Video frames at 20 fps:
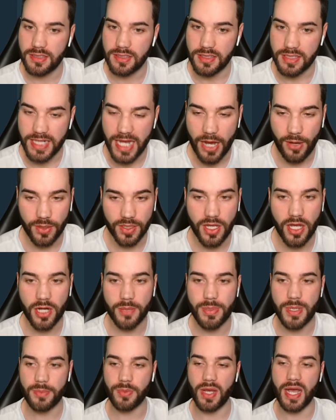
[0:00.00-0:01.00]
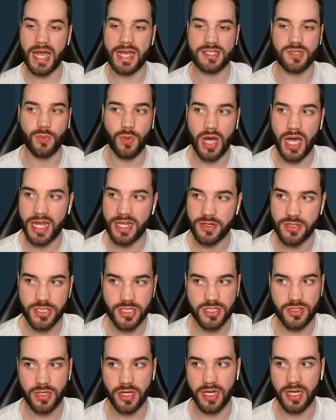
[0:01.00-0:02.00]
Now, a lot of people ask why you
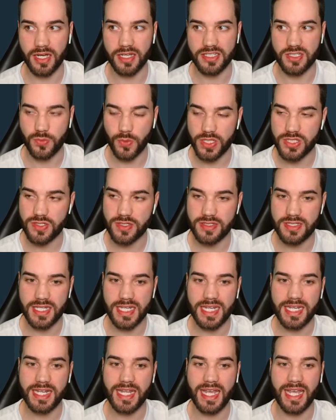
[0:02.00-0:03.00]
uh, switch the seed.